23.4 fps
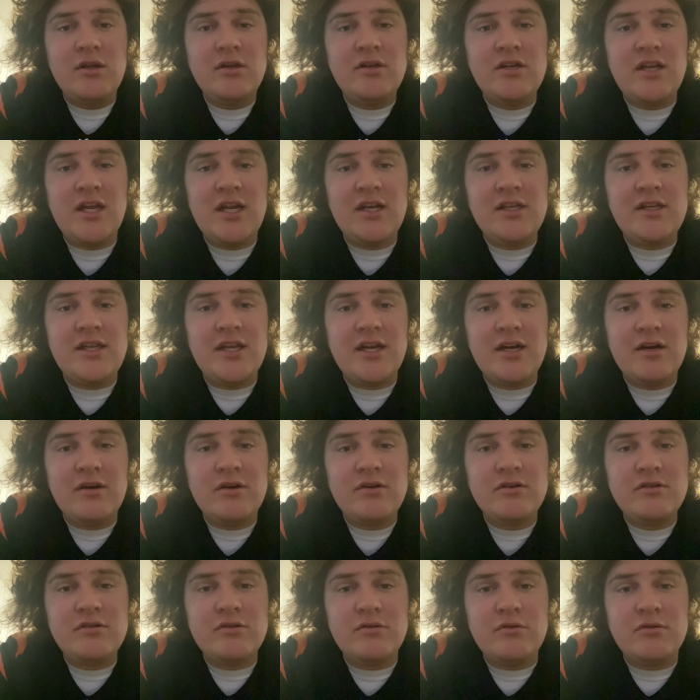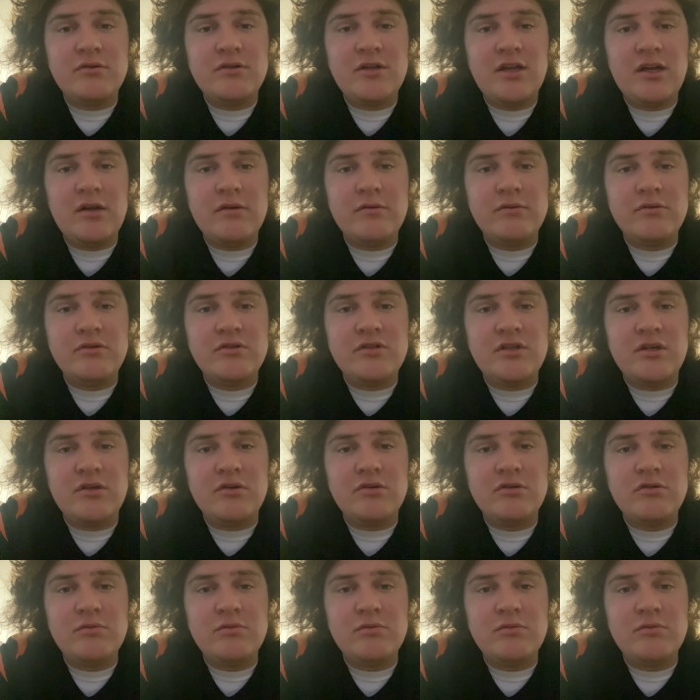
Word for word: Ted Karras going to take over the center